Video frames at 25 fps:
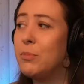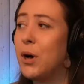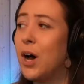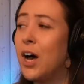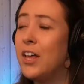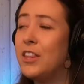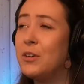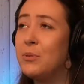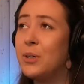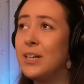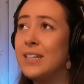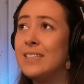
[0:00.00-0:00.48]
But
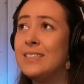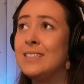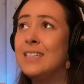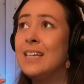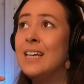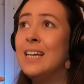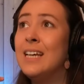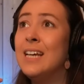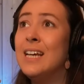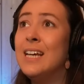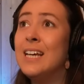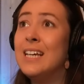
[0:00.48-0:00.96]
otherwise,
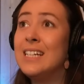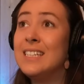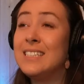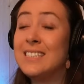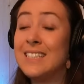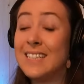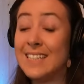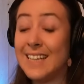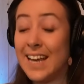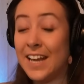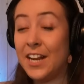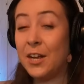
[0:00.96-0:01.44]

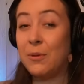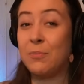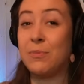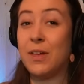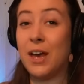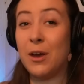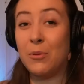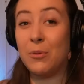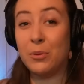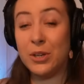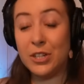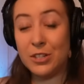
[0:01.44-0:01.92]
to get up
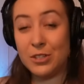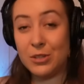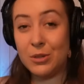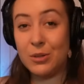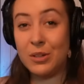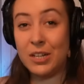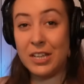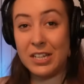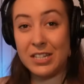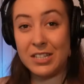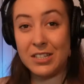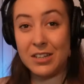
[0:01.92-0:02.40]
there, we do
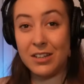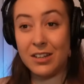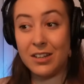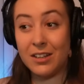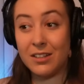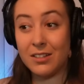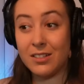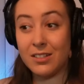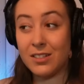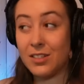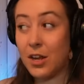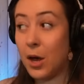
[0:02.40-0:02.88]
need
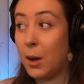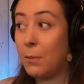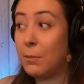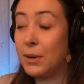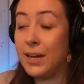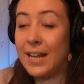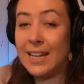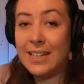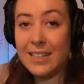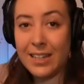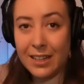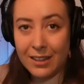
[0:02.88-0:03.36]
to start
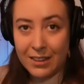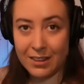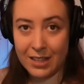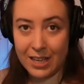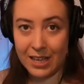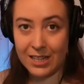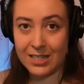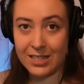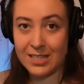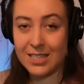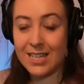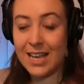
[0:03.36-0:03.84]
blending things.